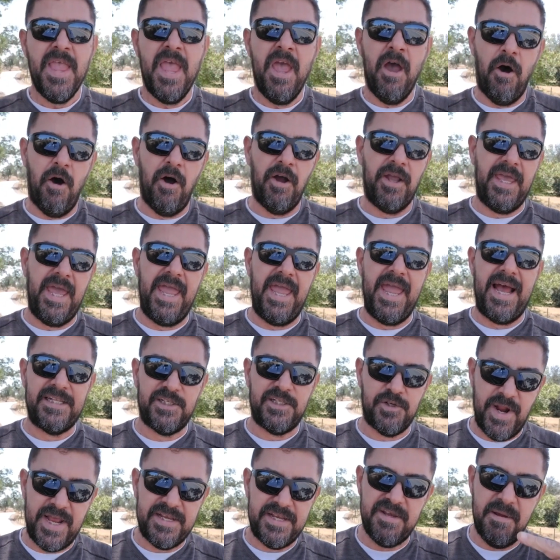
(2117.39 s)
Okay,
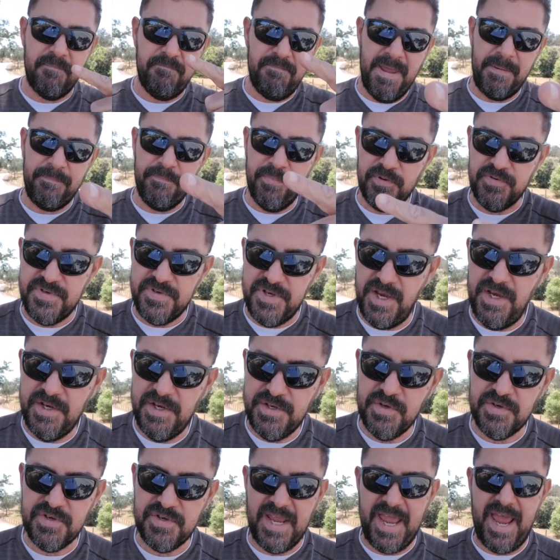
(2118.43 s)
addressing people's
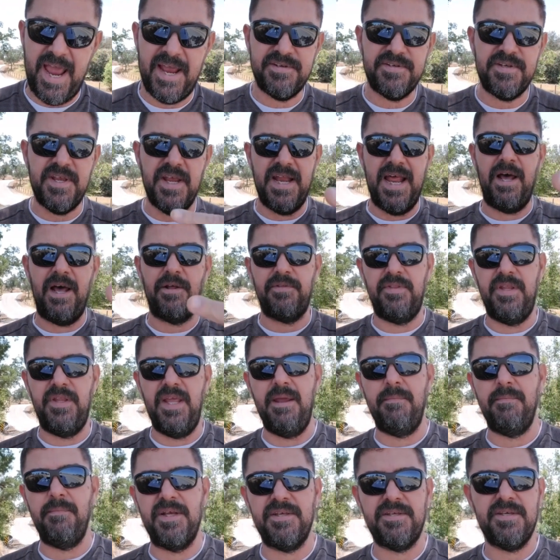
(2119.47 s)
issues, casting out
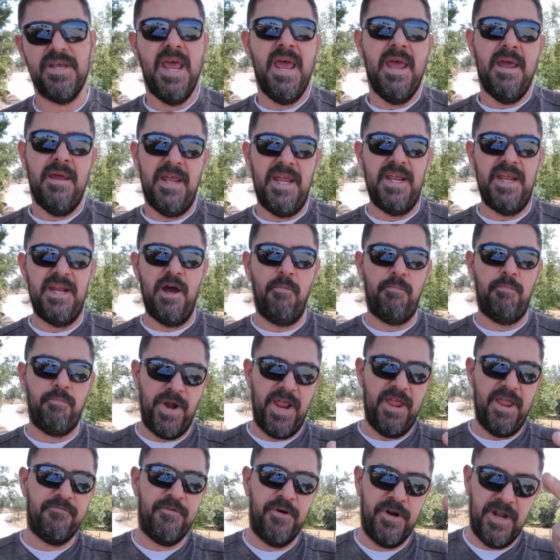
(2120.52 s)
demons, you know,
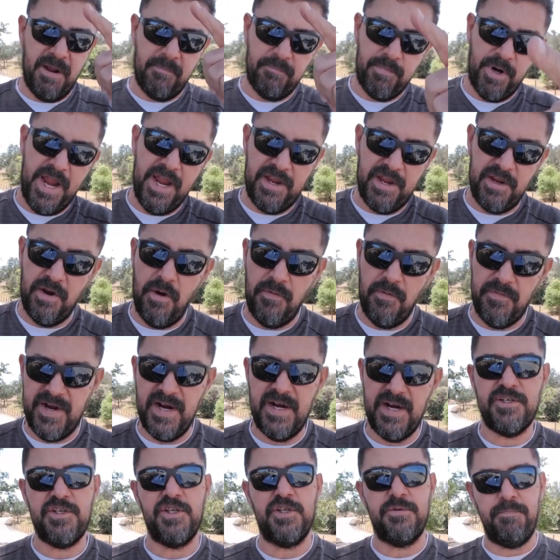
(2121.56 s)
praying for the breaking of curses.